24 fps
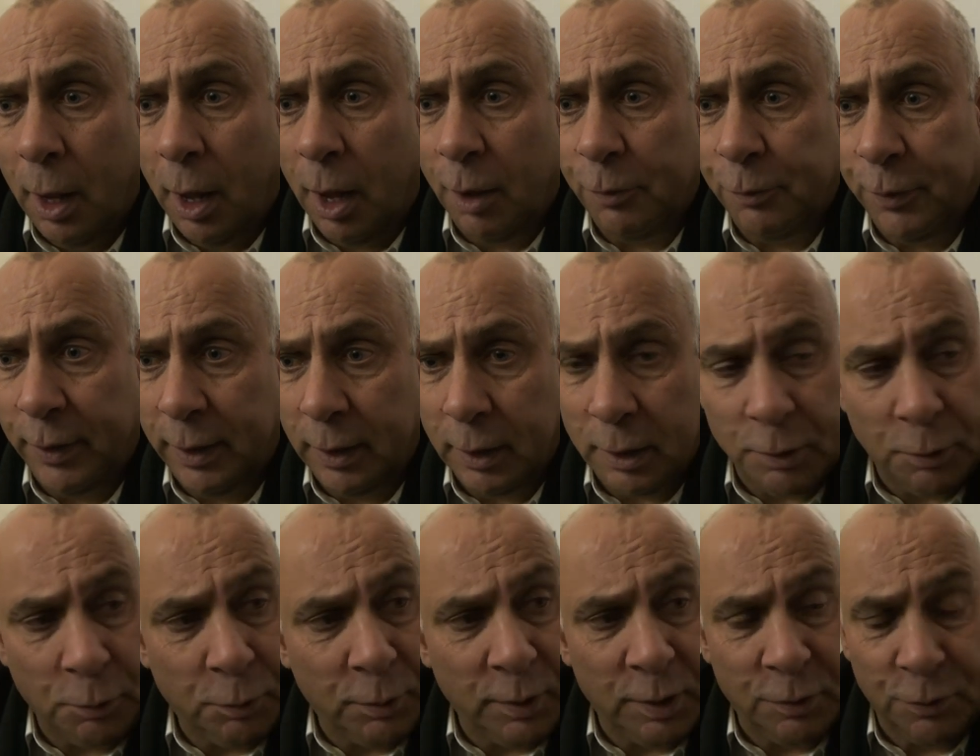I think
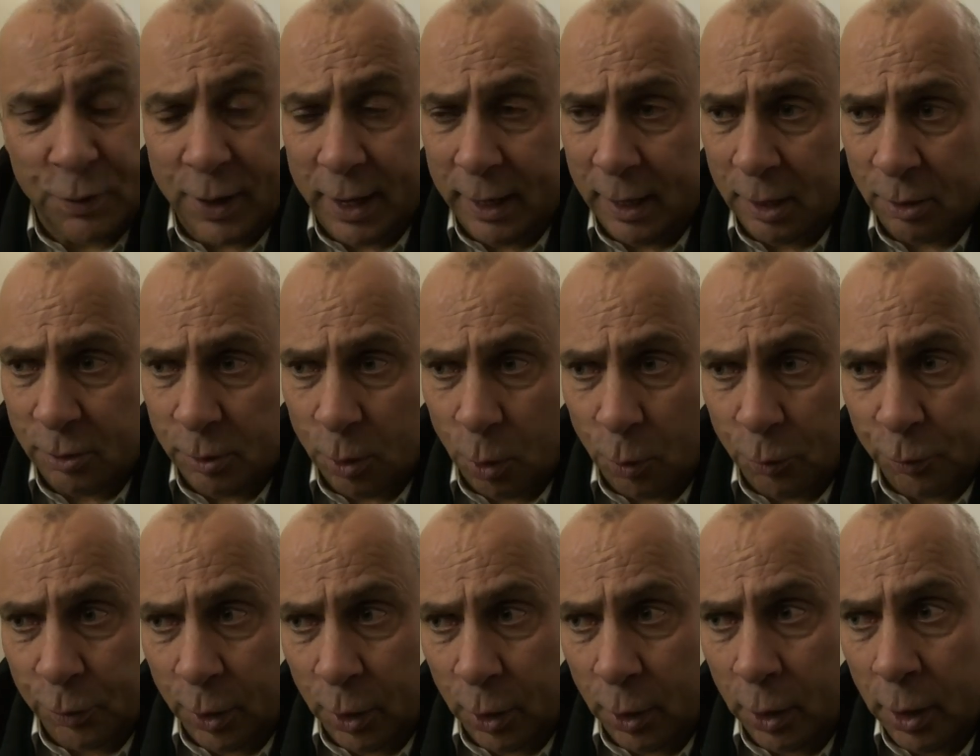that if we'd found
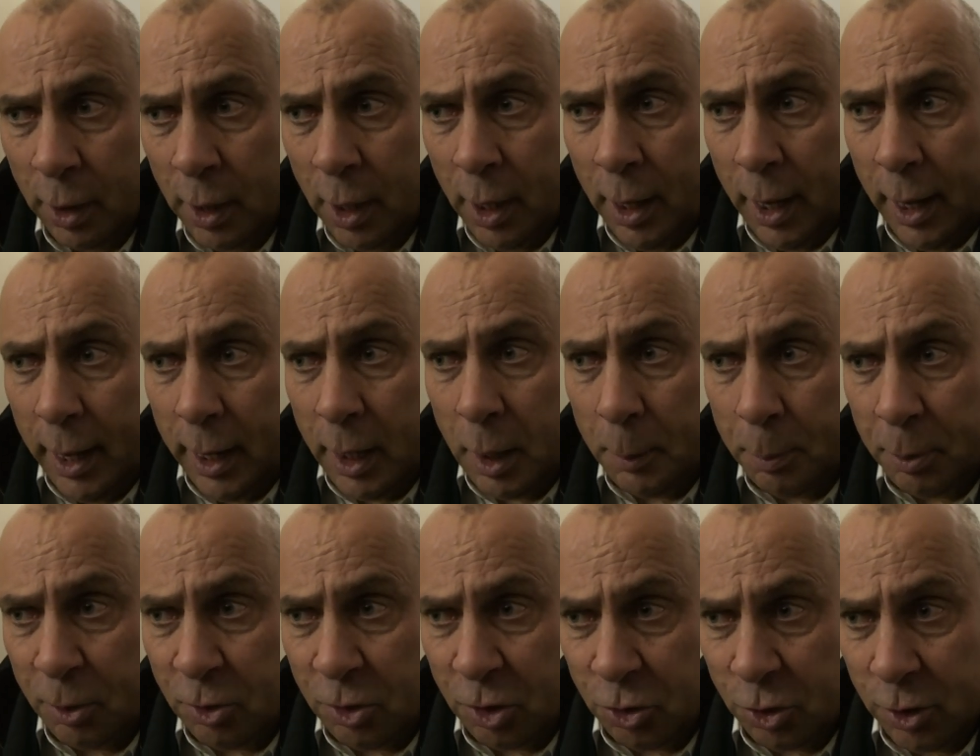ourselves uh, in a
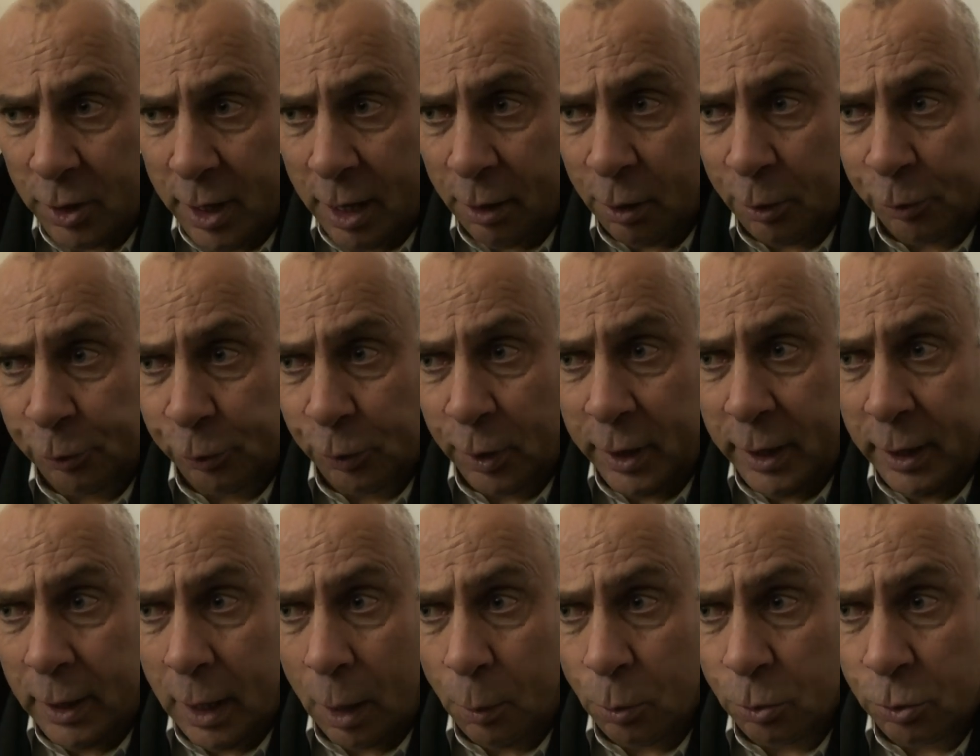position there of
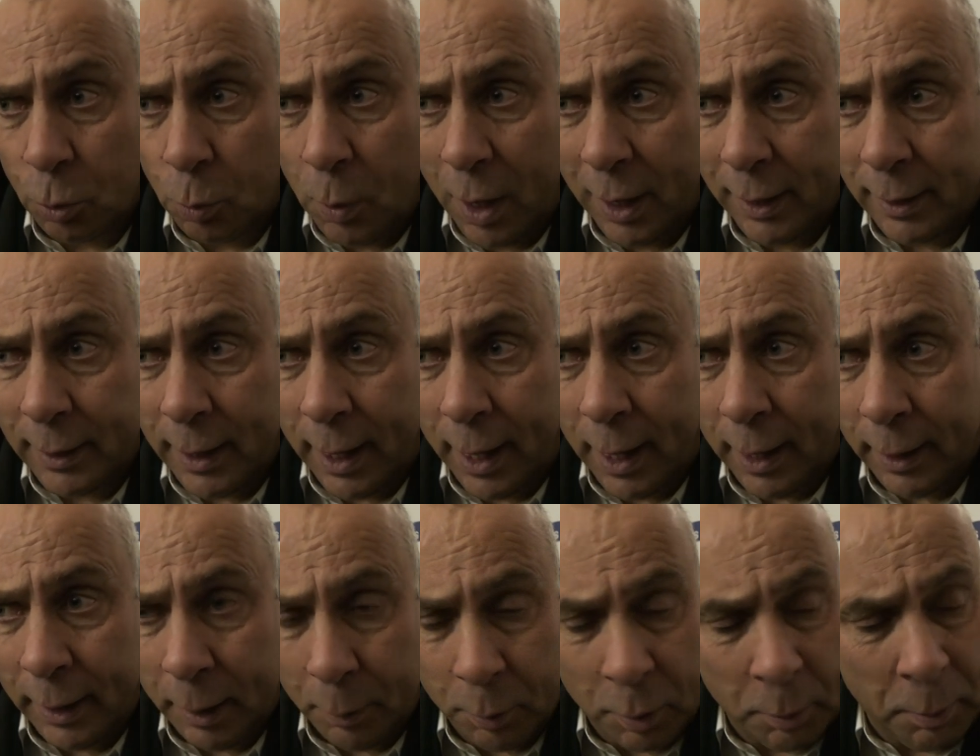three goals to one
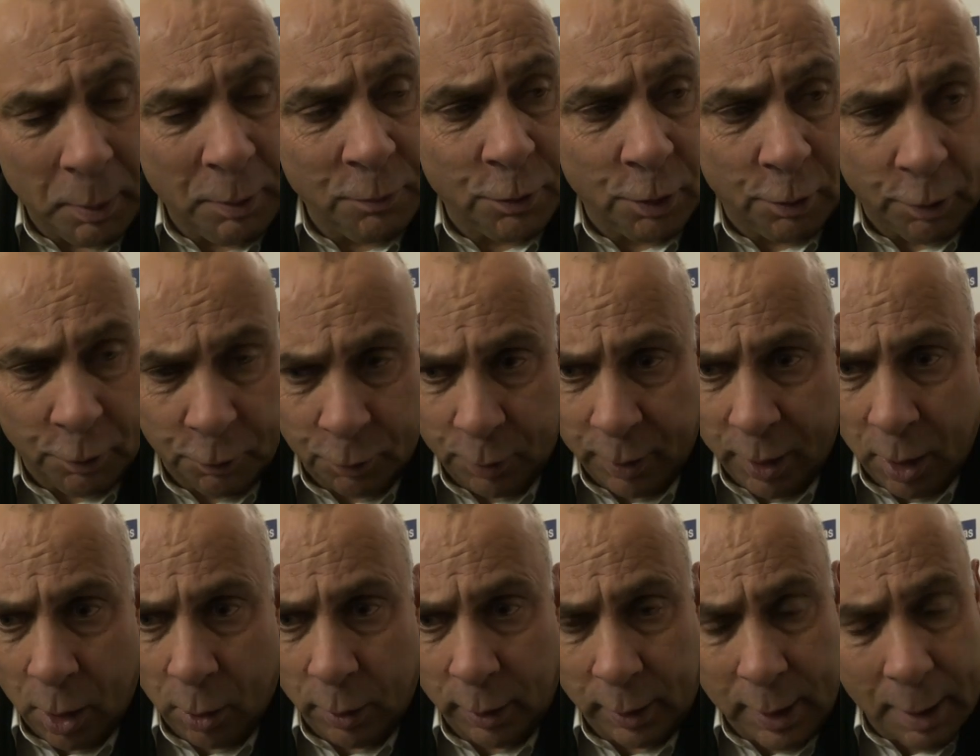down, it would have been very, very
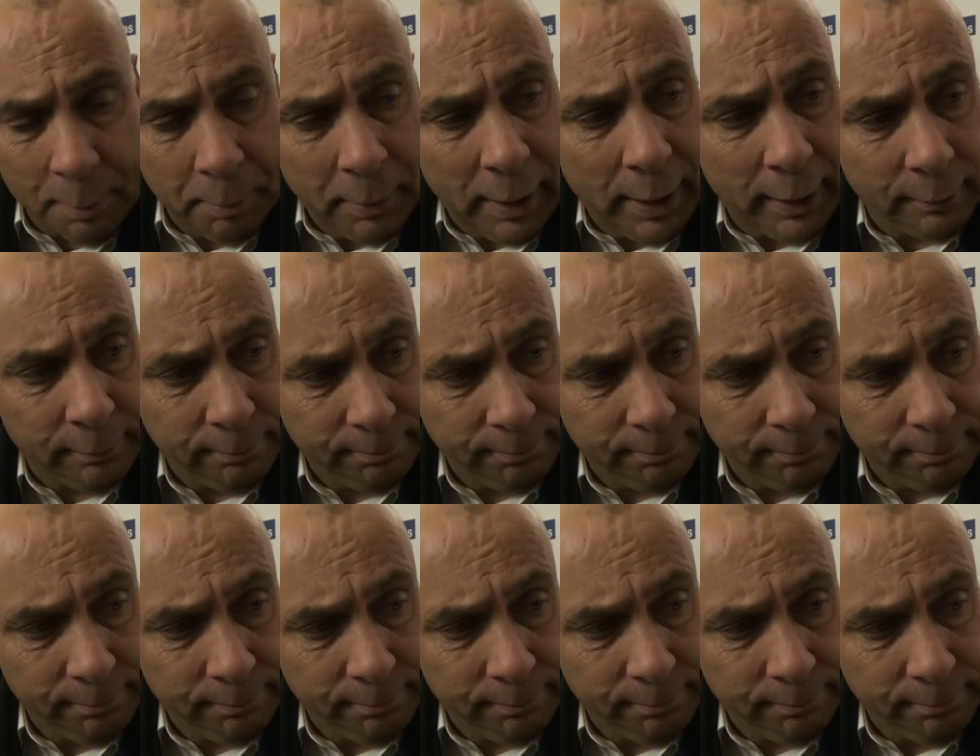hard to come back.